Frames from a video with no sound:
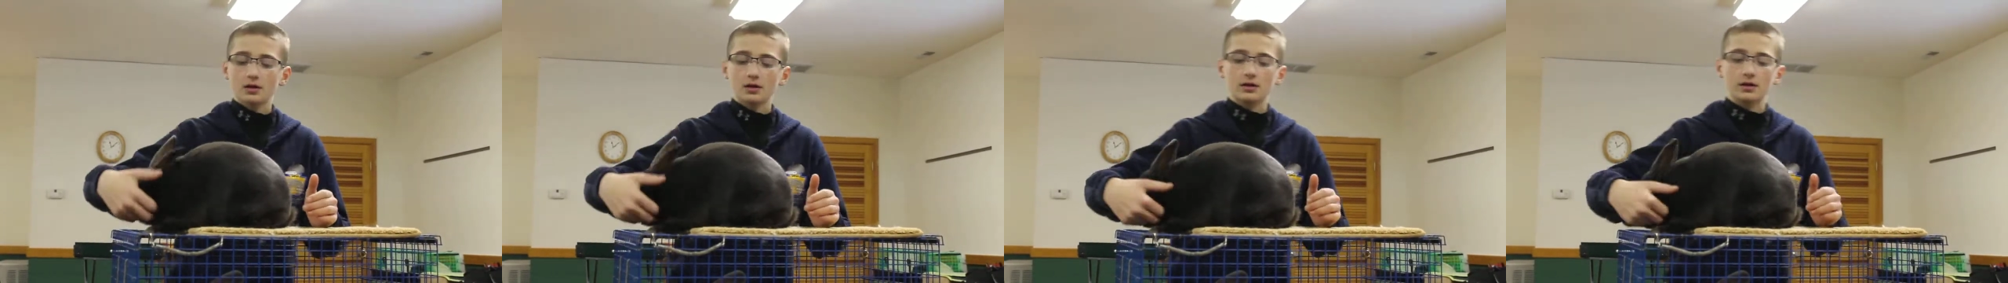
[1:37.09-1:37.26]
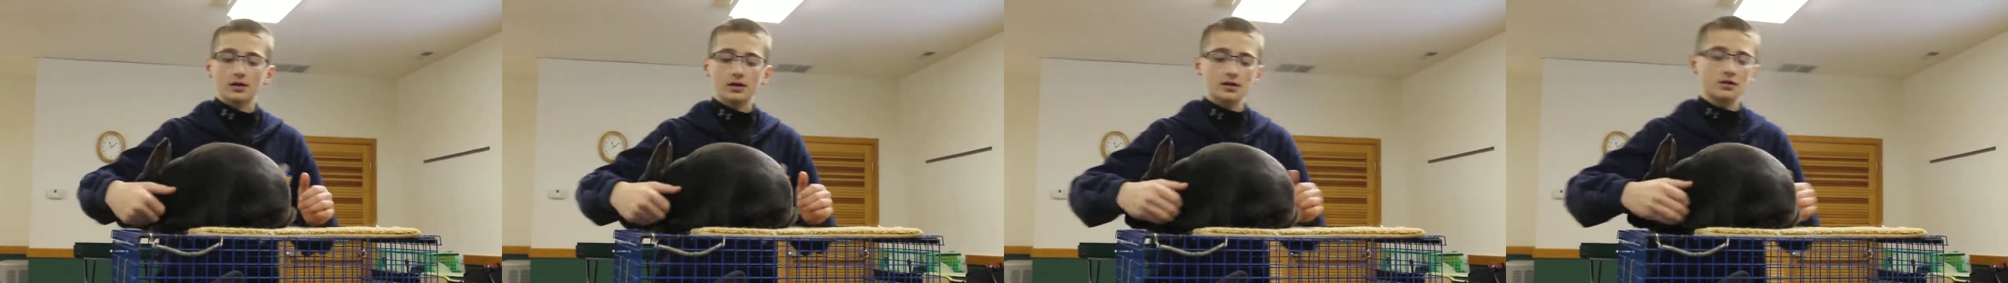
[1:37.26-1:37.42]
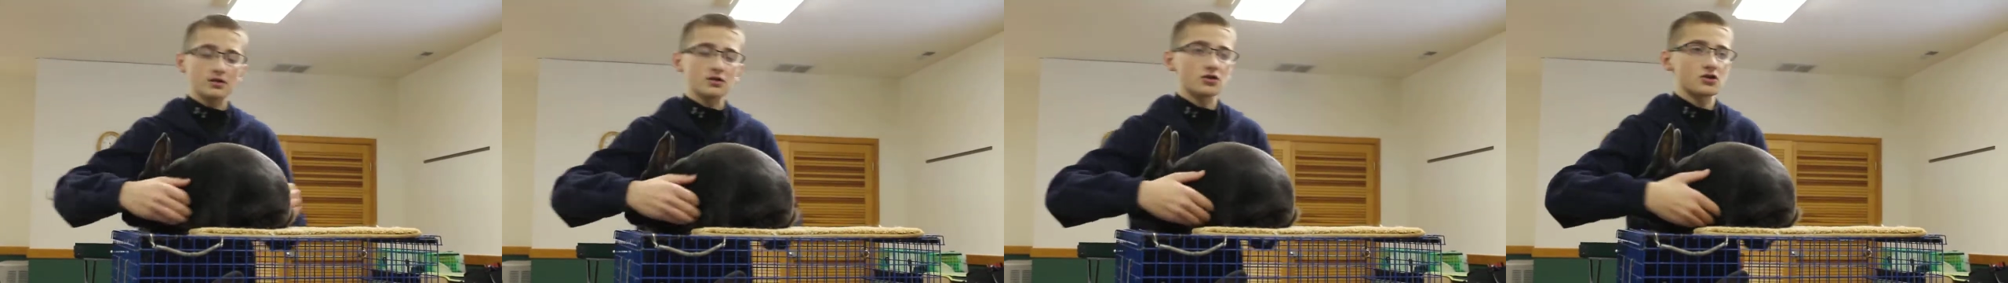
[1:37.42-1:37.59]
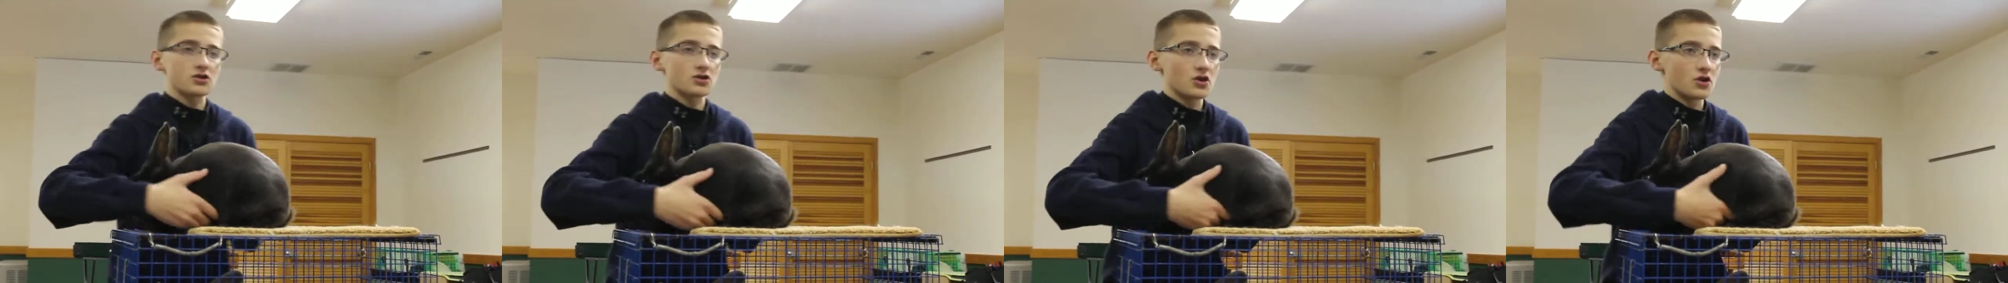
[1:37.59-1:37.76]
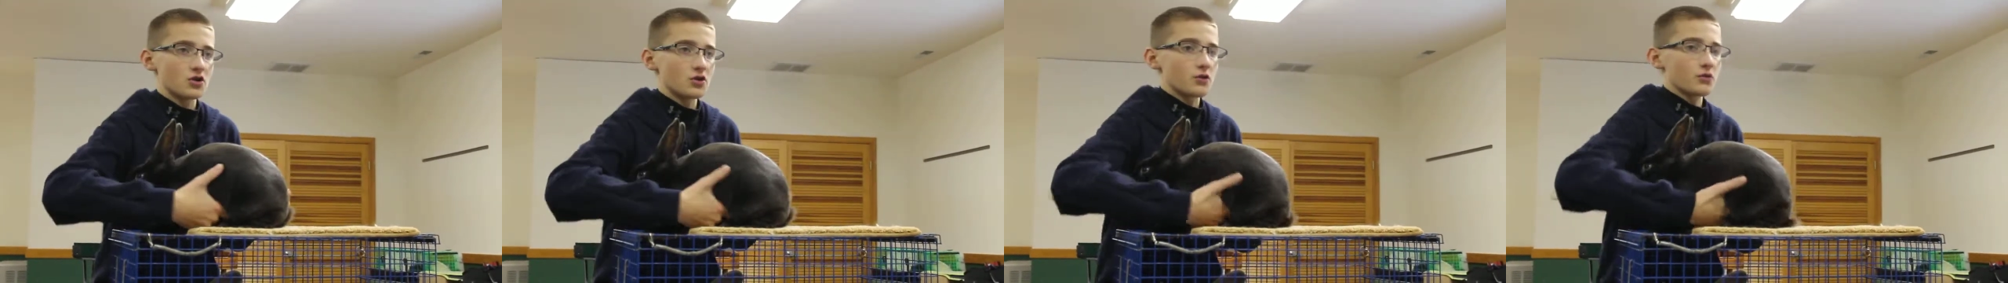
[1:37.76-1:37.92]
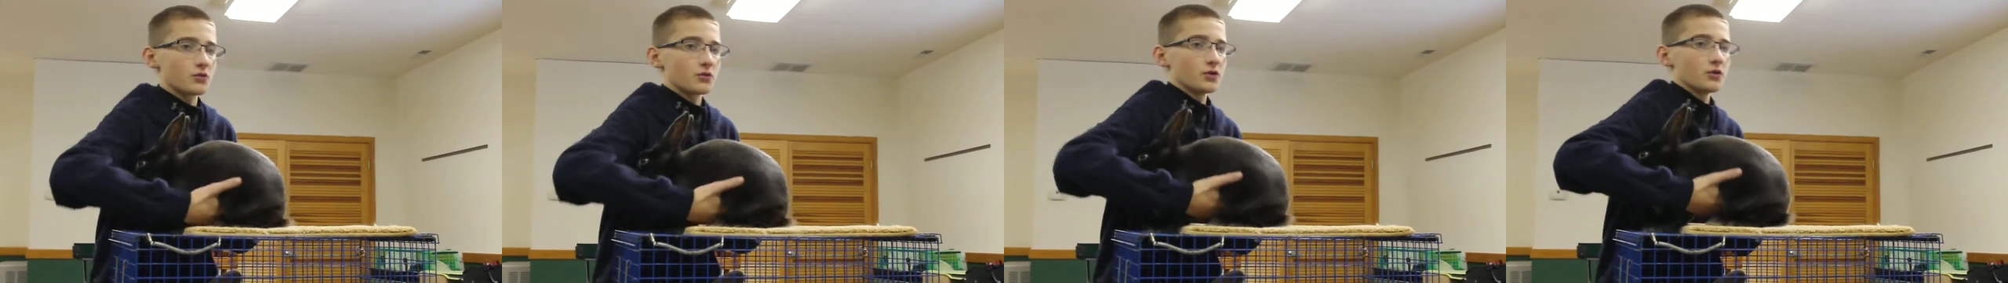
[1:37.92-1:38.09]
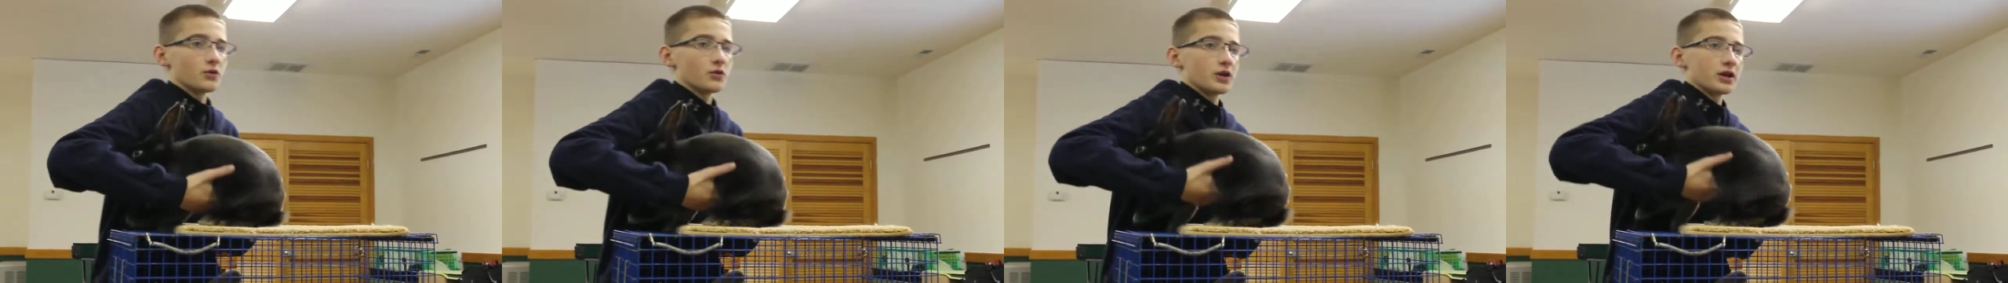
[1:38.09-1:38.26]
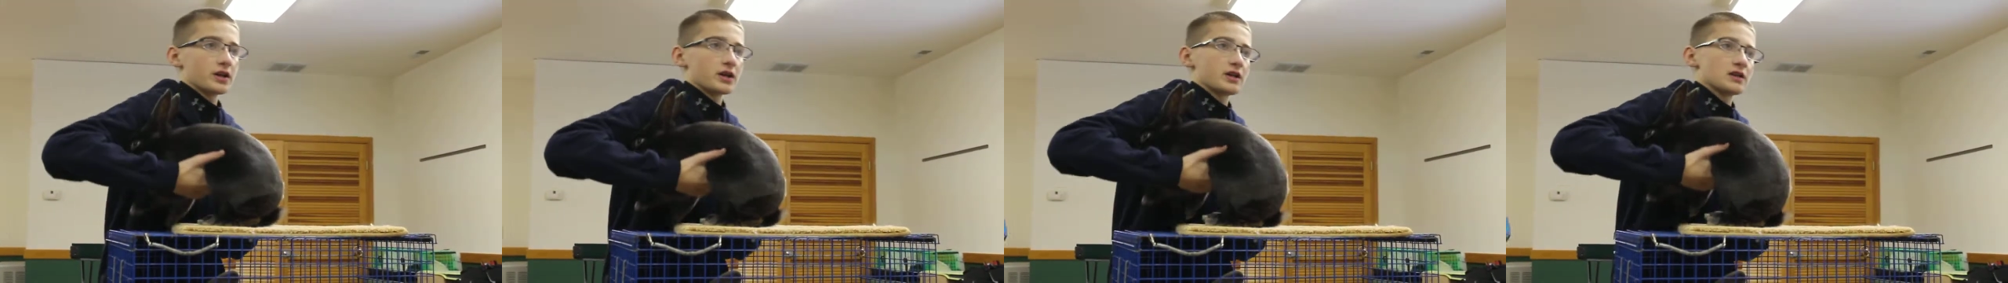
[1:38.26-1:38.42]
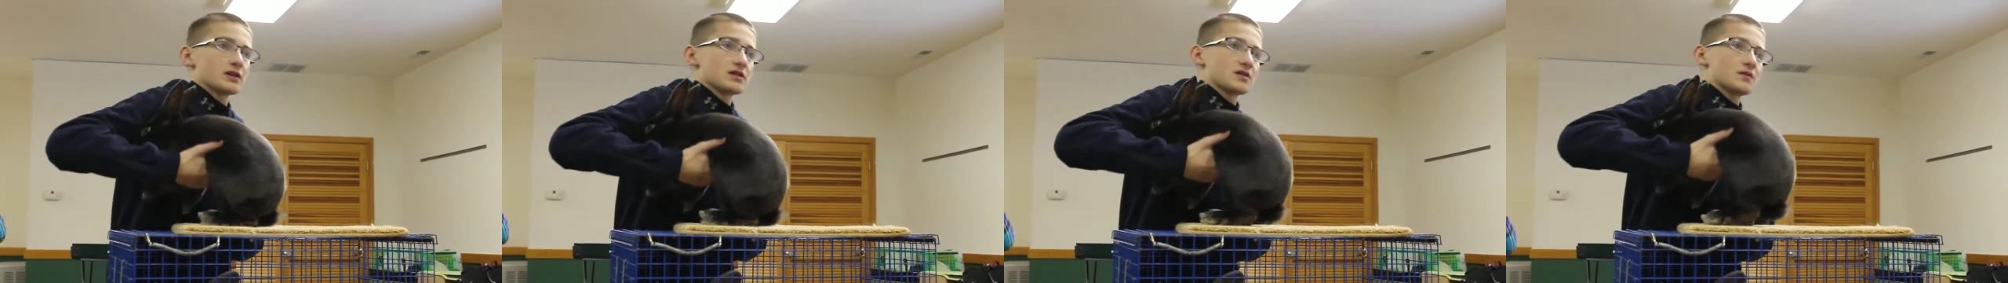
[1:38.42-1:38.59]
doesn't show through
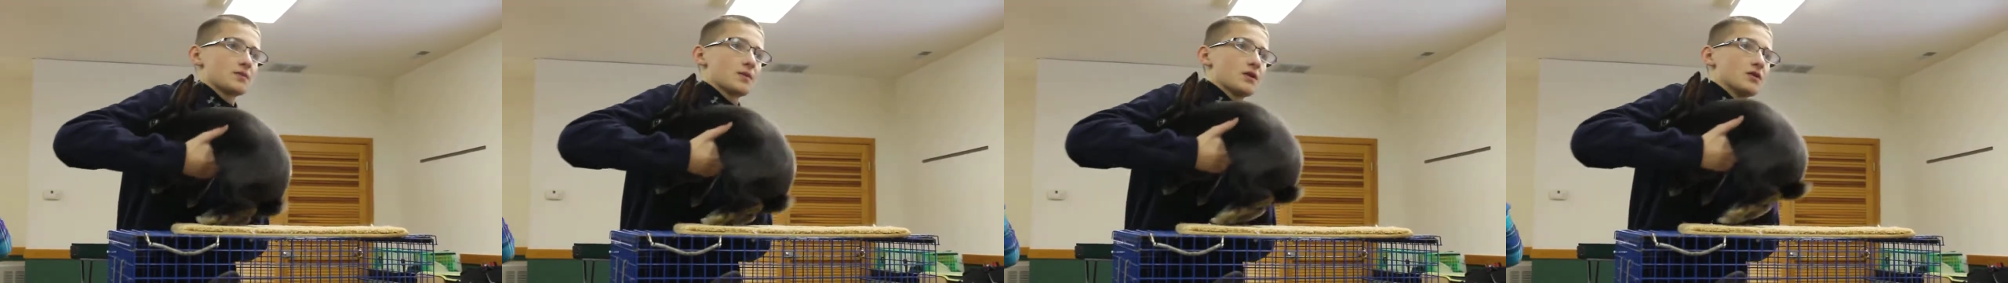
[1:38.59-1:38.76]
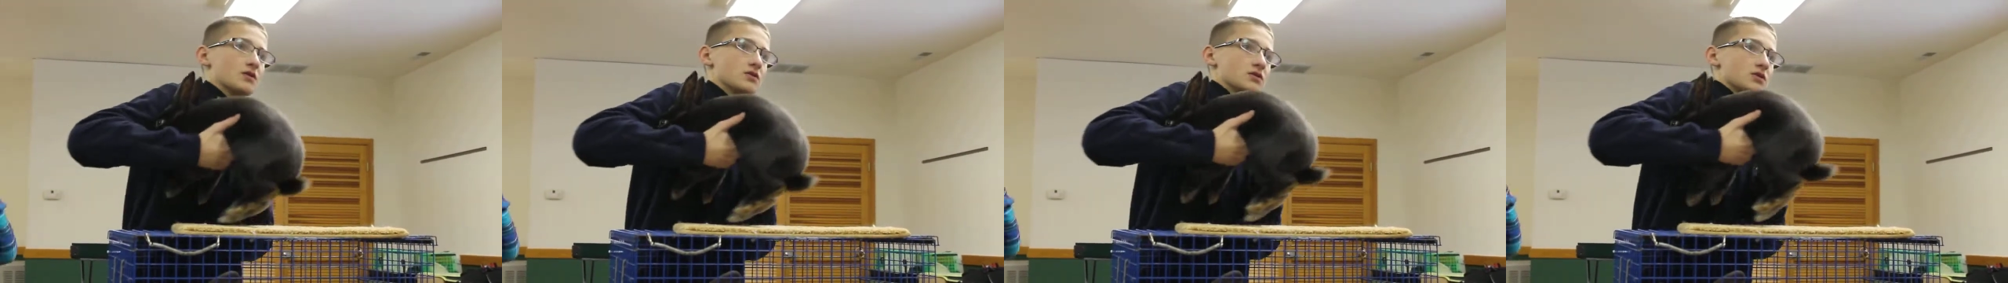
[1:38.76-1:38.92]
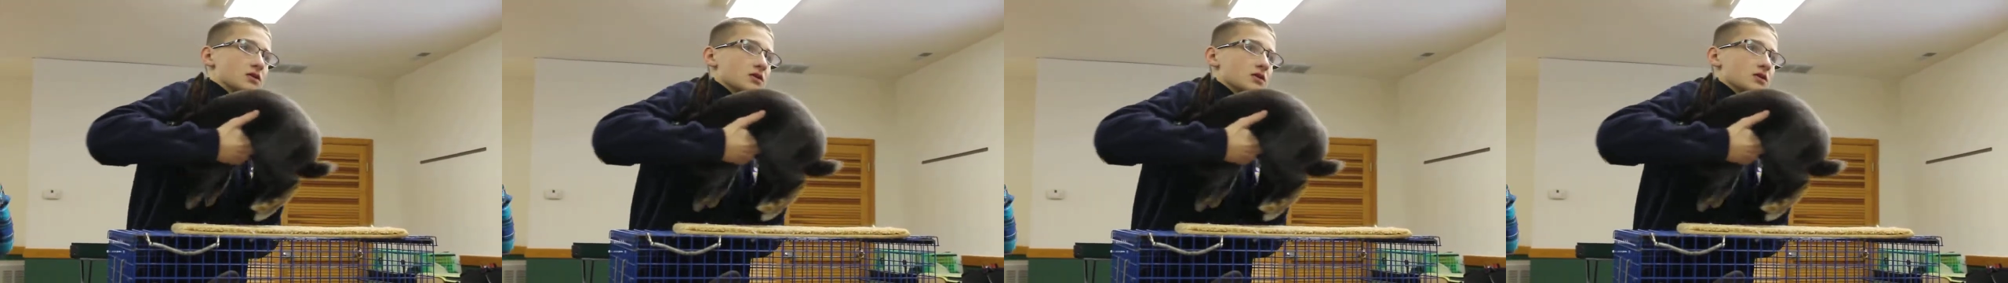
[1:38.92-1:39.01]
like it's supposed